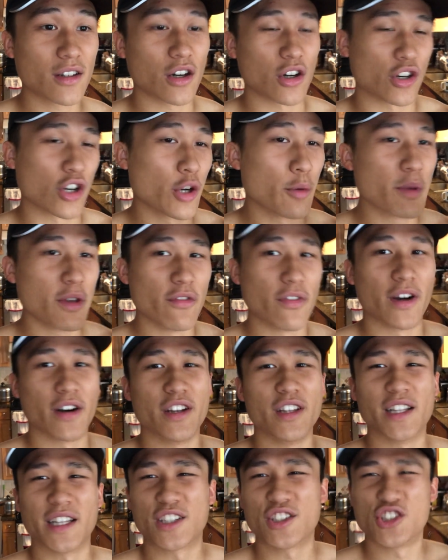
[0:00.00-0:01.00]
are gonna be
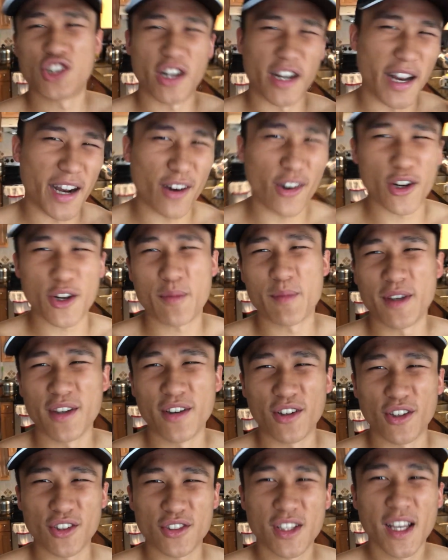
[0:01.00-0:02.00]
very like generic
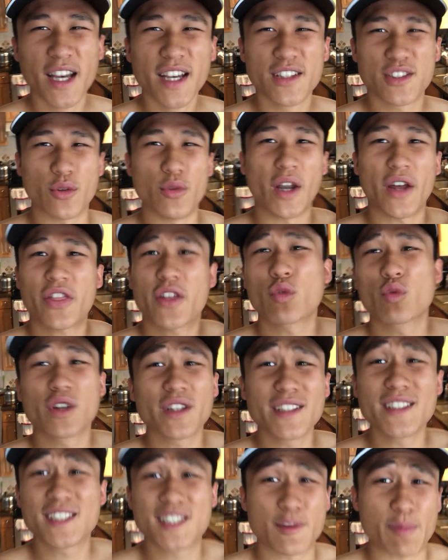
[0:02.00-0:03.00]
meals, so nothing
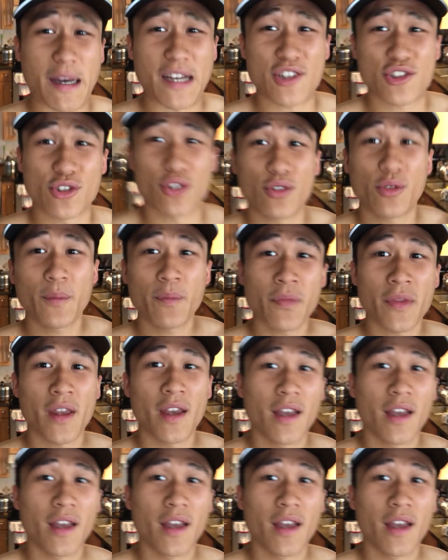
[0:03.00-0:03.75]
really special.